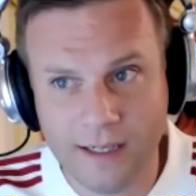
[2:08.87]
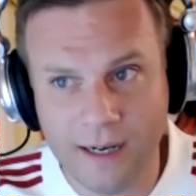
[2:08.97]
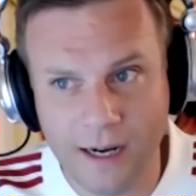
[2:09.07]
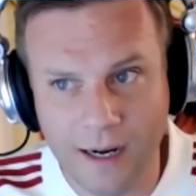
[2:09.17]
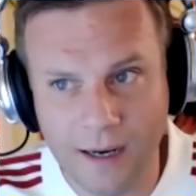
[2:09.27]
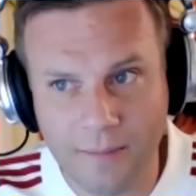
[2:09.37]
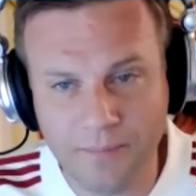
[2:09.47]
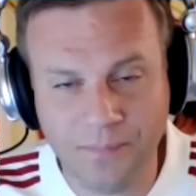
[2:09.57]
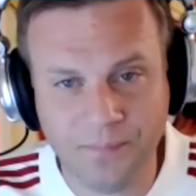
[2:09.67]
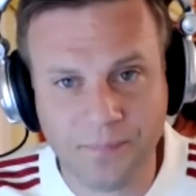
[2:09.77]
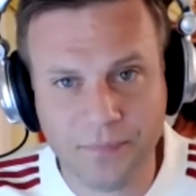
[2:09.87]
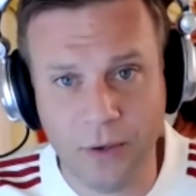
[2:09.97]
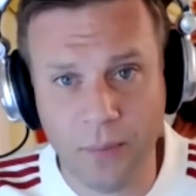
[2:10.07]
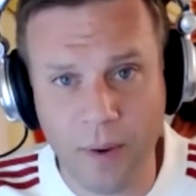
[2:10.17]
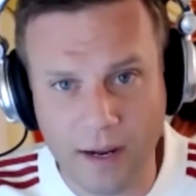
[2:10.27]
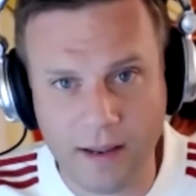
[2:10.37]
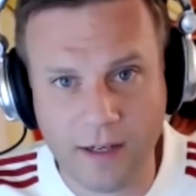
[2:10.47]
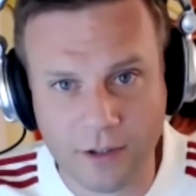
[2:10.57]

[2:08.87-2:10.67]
Uh, you know, I, I,